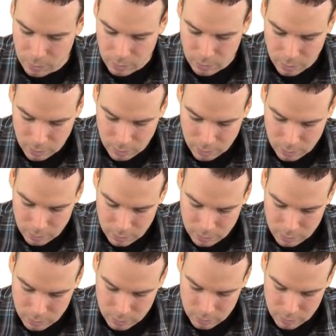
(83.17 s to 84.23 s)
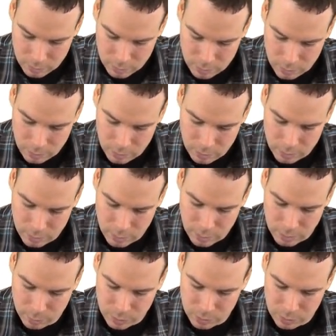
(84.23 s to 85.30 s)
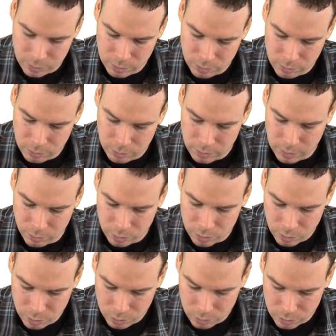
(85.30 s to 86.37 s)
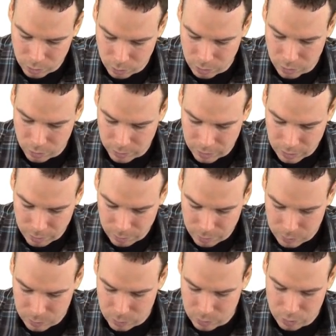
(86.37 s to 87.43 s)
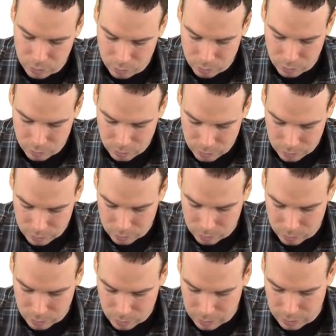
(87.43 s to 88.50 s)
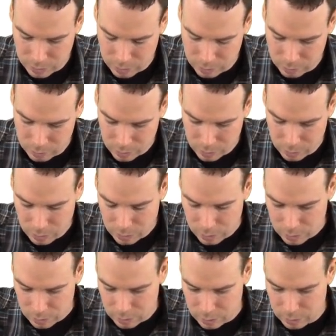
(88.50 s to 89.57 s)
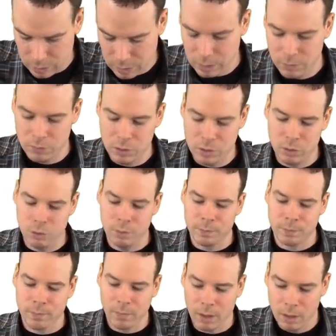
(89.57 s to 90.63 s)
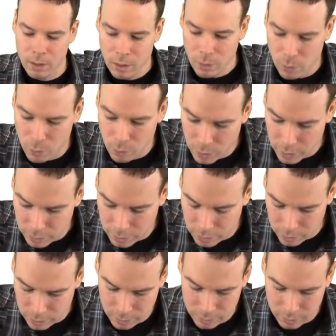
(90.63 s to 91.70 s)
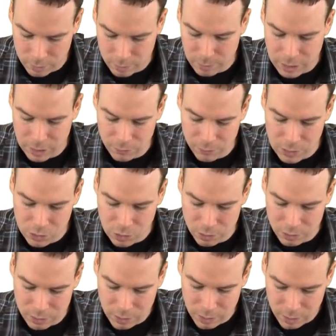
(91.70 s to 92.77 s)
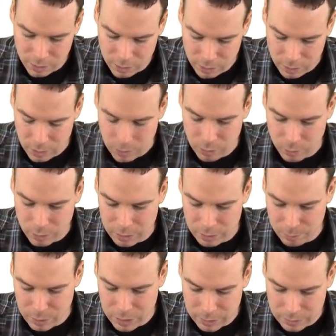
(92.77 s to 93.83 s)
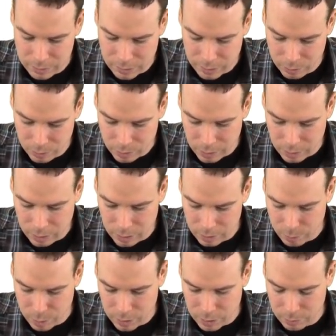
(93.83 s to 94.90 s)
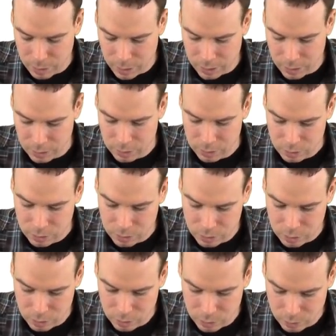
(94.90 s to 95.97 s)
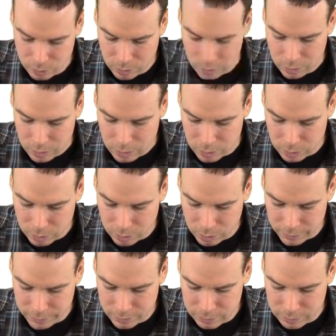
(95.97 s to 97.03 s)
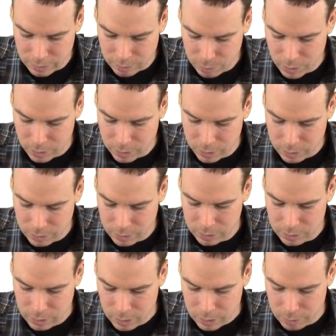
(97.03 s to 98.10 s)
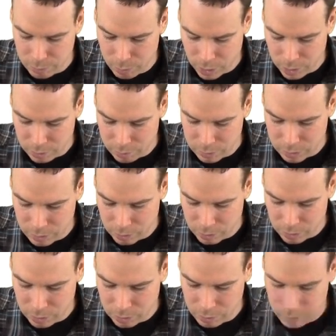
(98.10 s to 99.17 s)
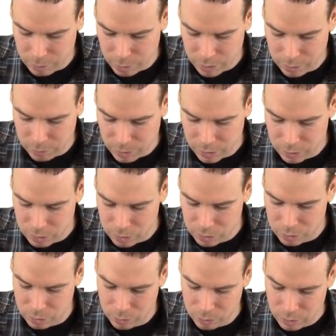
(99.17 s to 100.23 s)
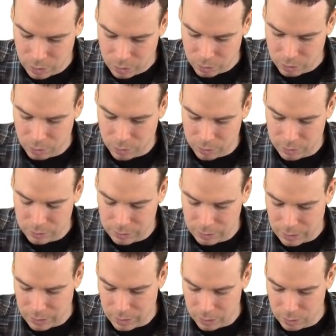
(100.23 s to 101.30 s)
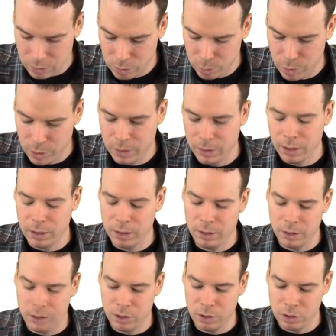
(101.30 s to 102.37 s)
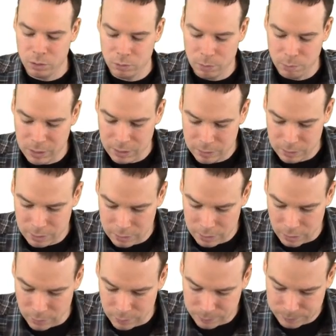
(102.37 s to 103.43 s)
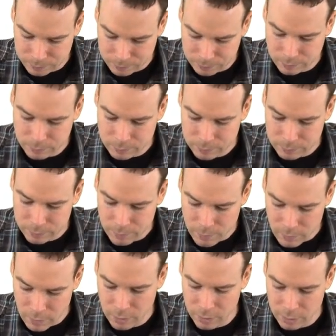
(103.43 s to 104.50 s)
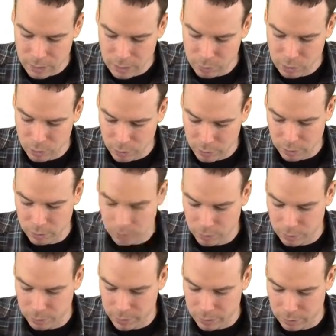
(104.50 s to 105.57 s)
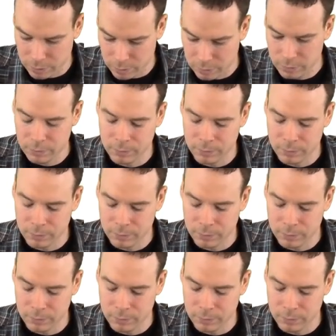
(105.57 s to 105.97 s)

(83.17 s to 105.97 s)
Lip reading: And its amplitude is now 2, so we're going up 2 units. We're down to negative 2. What are the main features here? Well, it peaks out at pi by 2. It crosses at pi. It bottoms out at 3 pi by 2, crosses again at 2 pi, and then it just repeats itself. And it keeps going all the way along.